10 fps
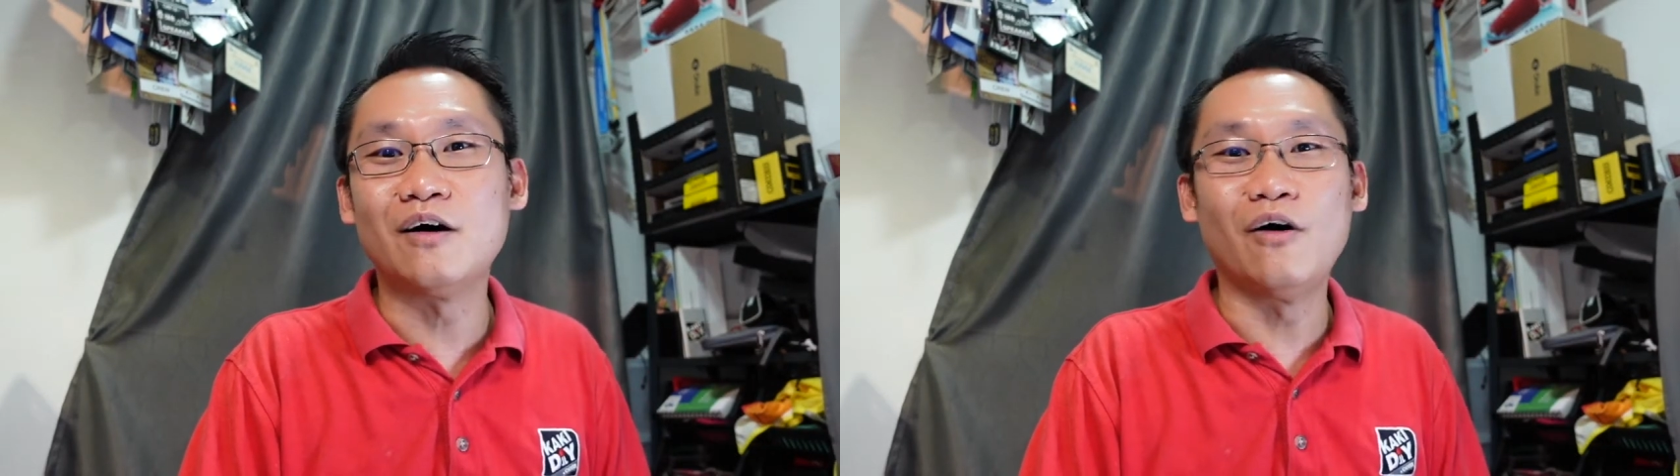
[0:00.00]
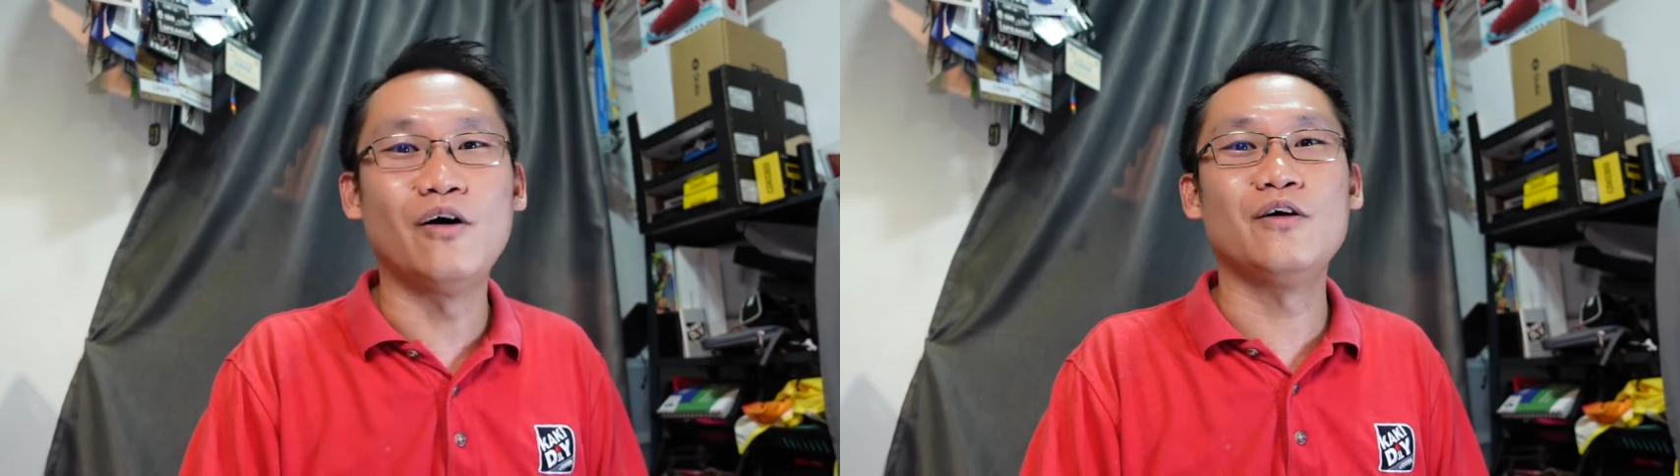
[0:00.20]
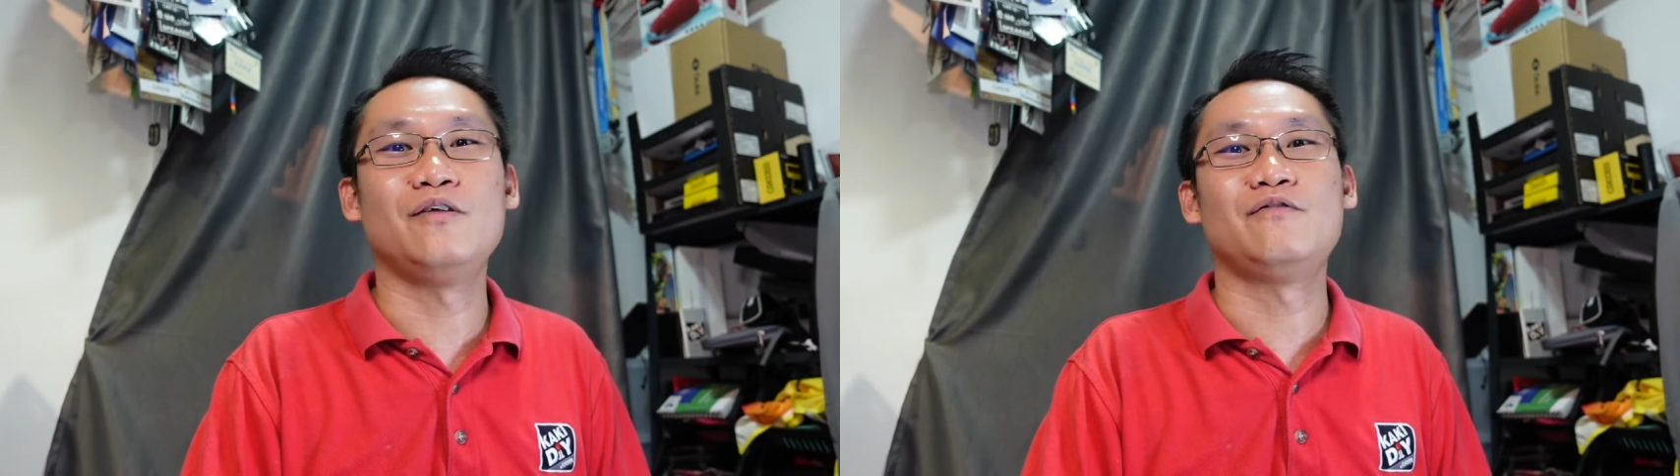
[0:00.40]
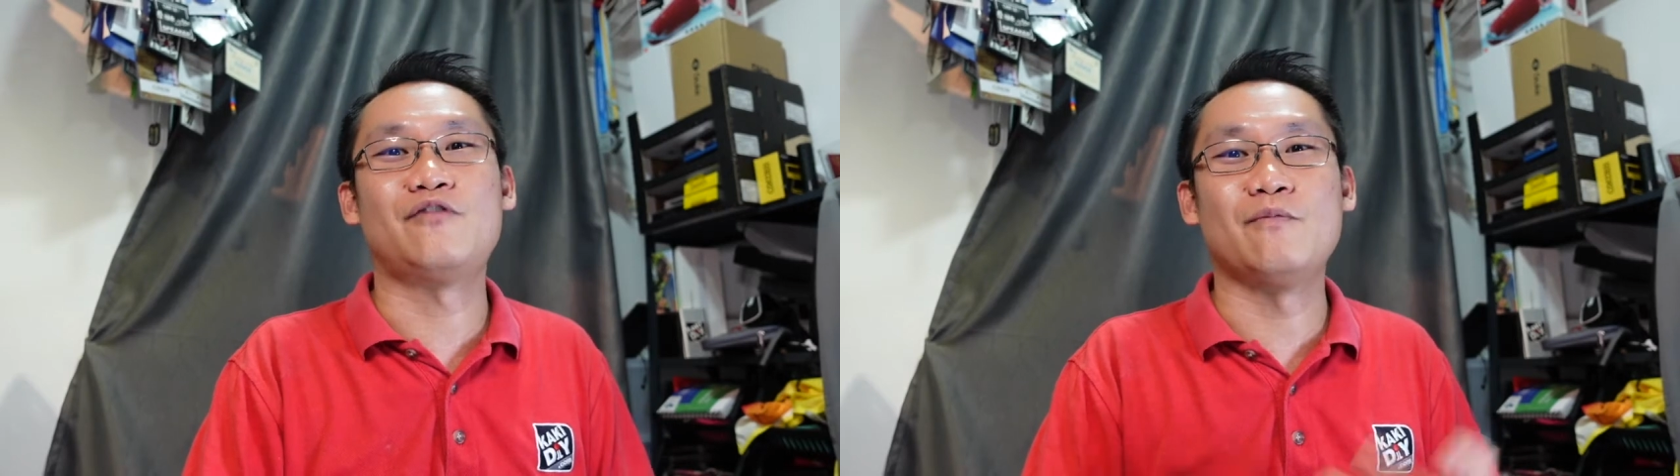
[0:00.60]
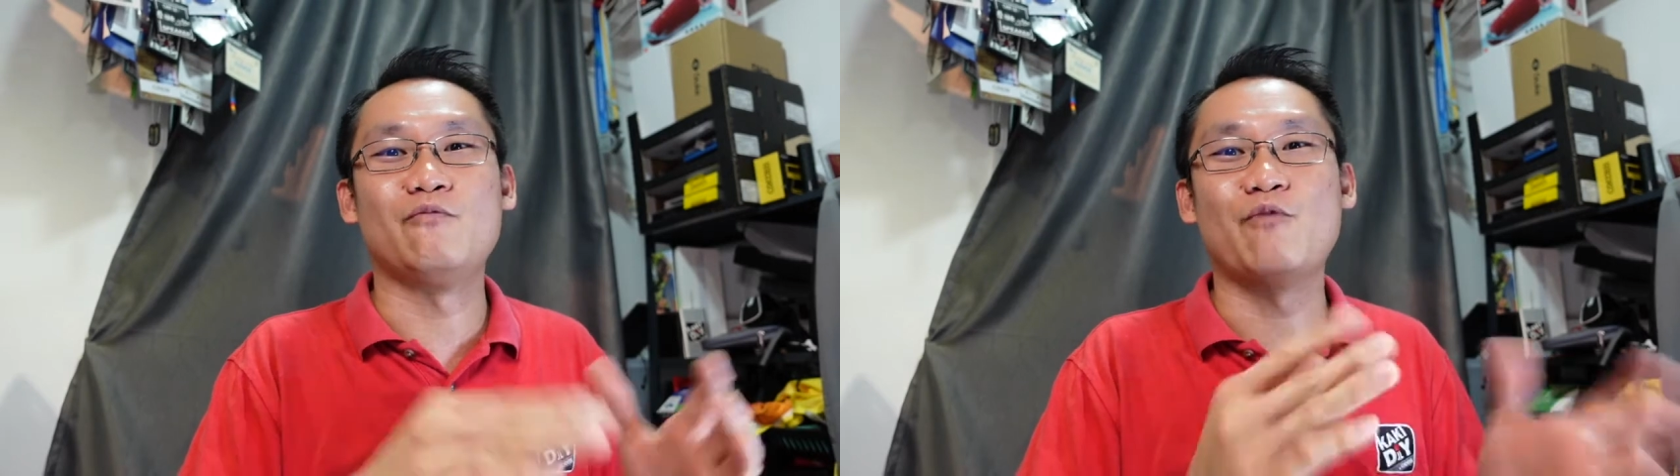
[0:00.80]
all
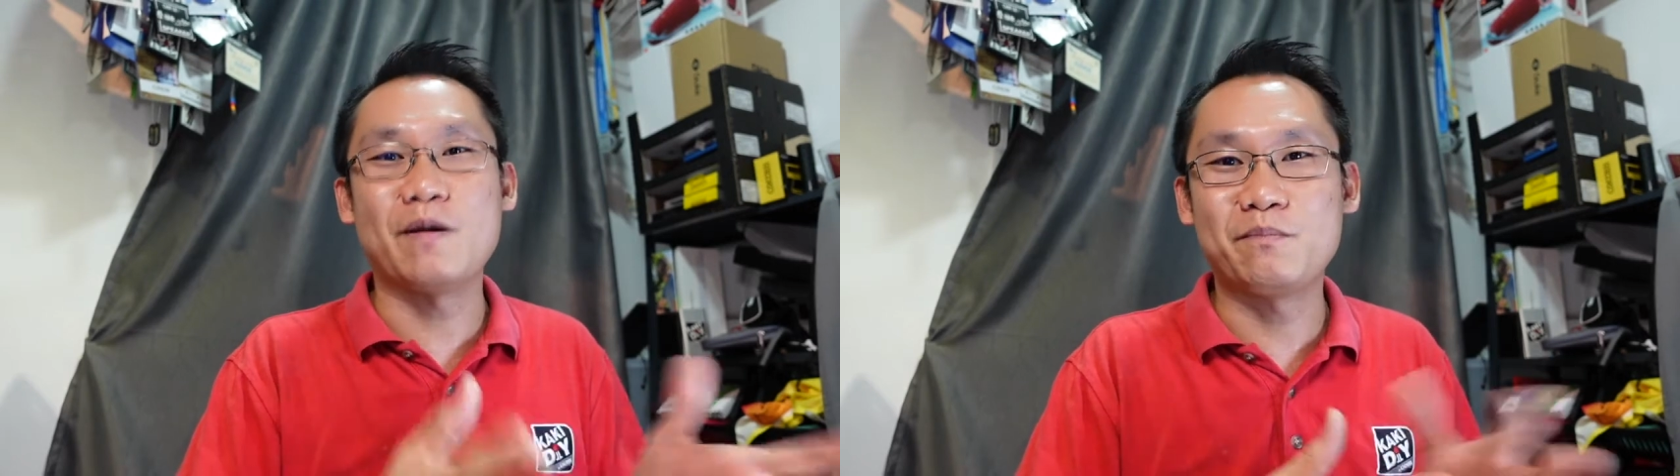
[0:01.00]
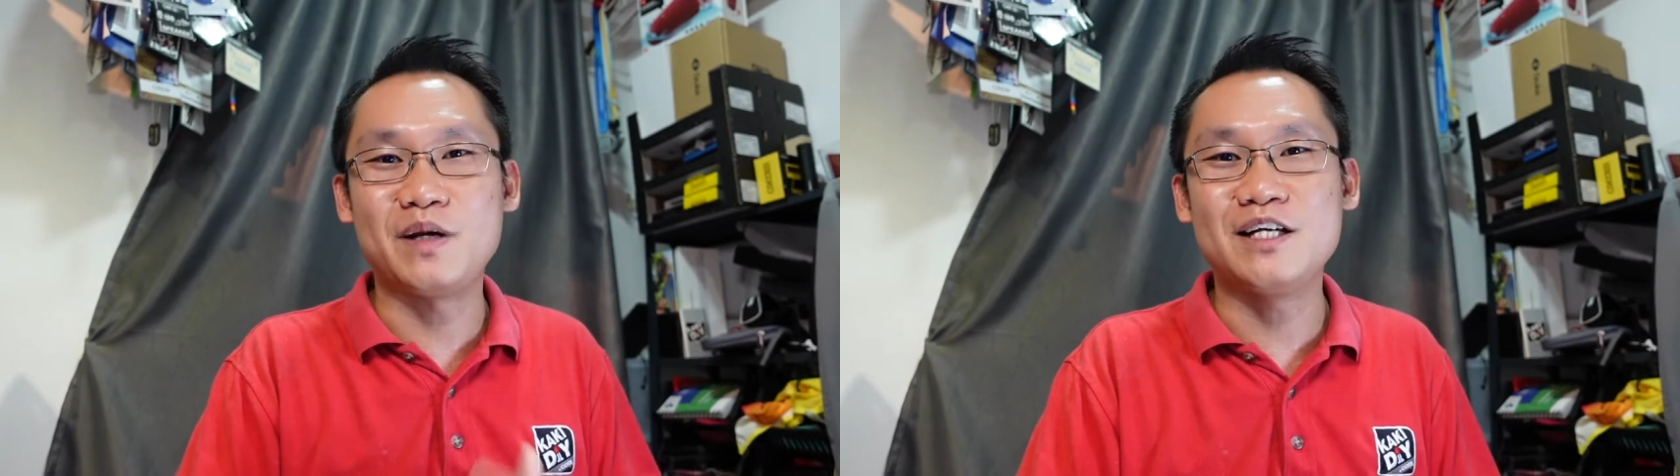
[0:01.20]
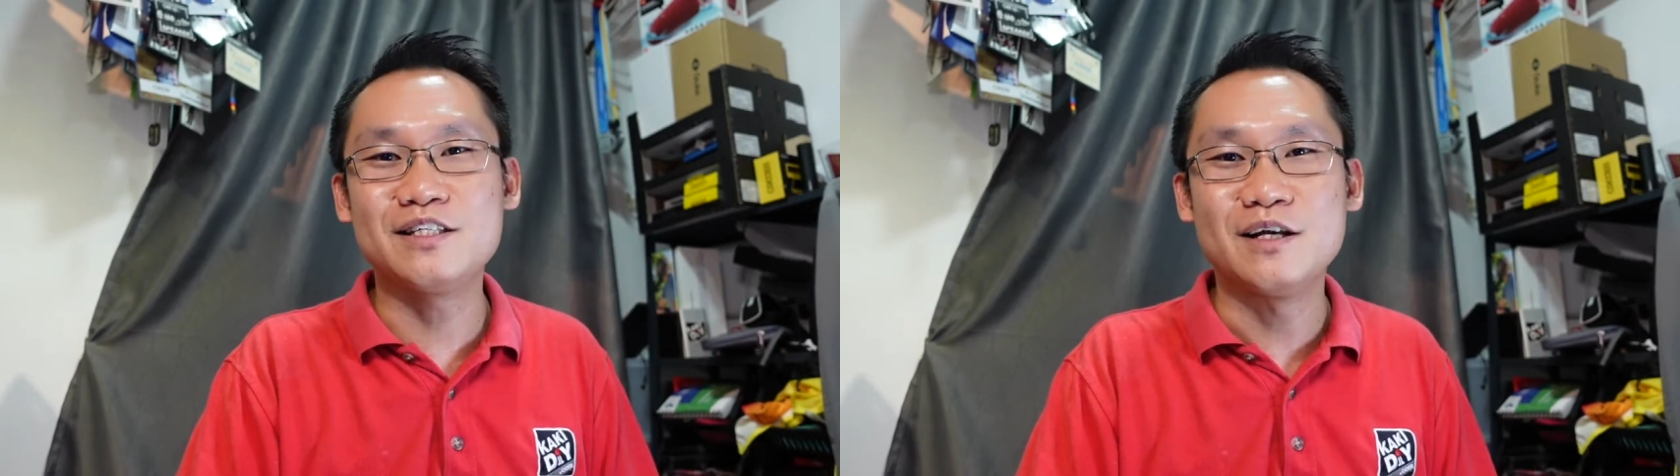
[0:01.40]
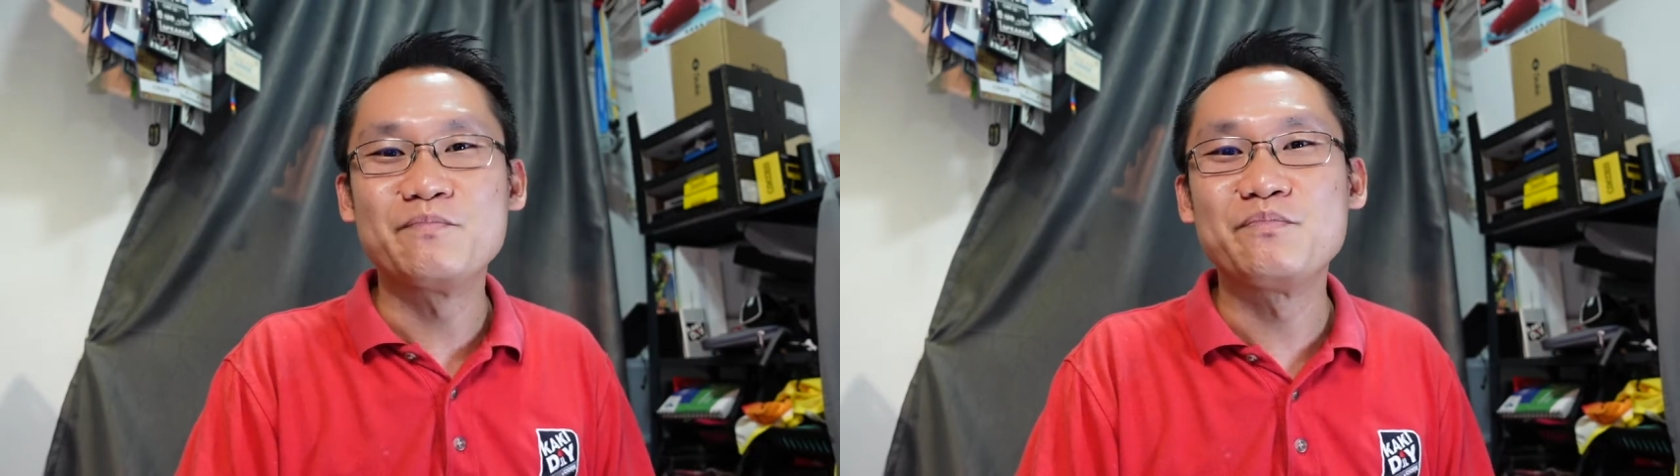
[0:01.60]
from web-based